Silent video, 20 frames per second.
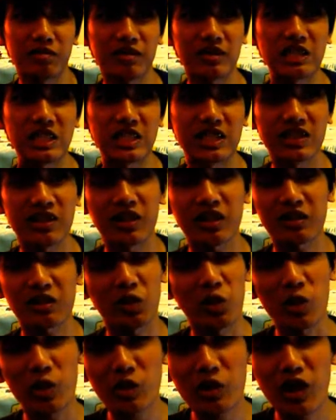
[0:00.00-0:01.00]
Yeah, they're not
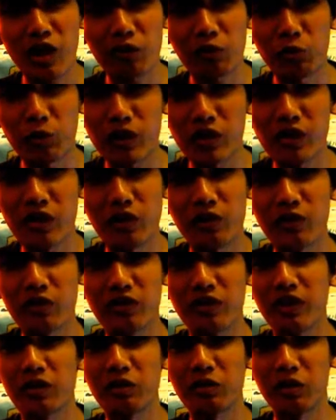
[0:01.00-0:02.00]
choreographed well.
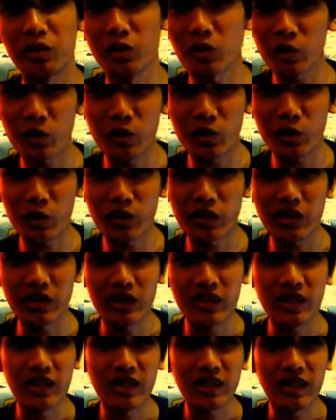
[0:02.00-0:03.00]
They don't look good,
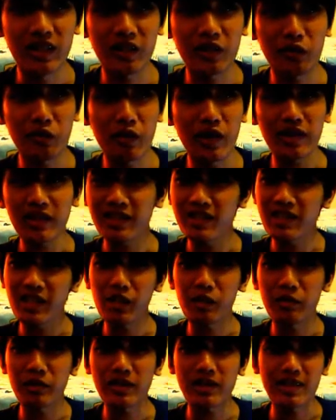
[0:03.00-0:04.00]
and the fantasy
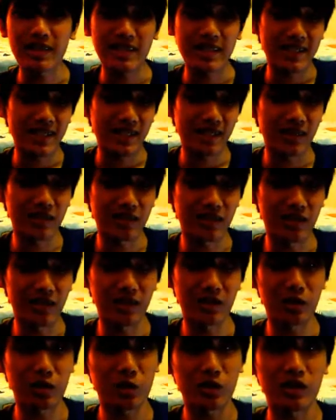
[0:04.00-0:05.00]
elements, as I said,
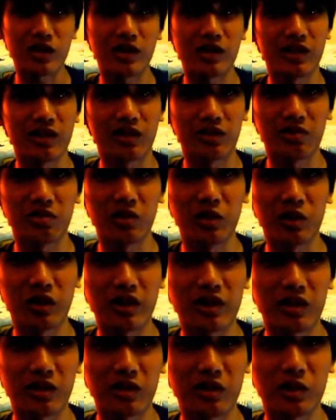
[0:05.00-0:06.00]
the lore isn't good
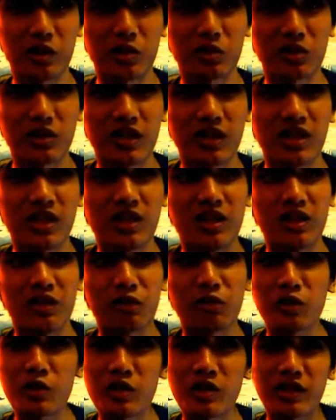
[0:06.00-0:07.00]
either. So,
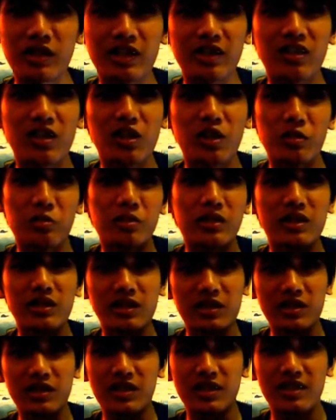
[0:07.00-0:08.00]
fortunately,
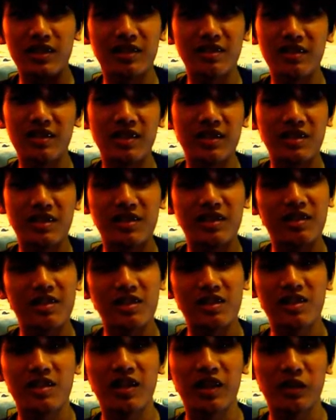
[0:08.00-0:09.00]
RIPD just it's
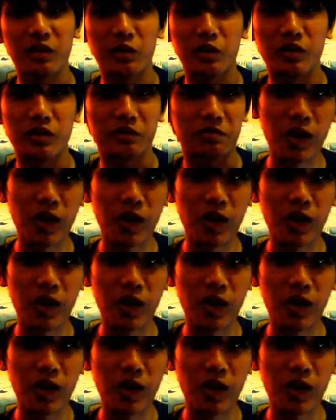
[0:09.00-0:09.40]
it's not good.